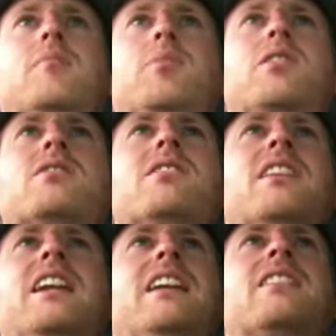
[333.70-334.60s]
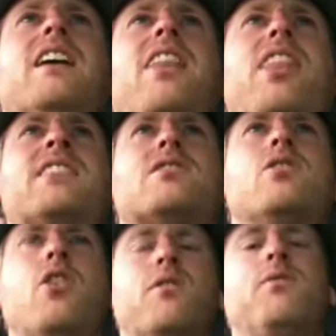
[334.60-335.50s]
Because in the end, it's
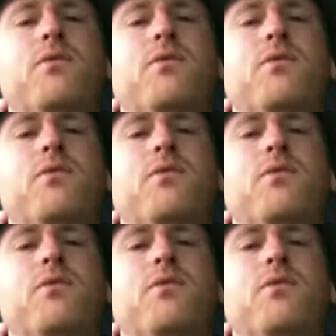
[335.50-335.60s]
not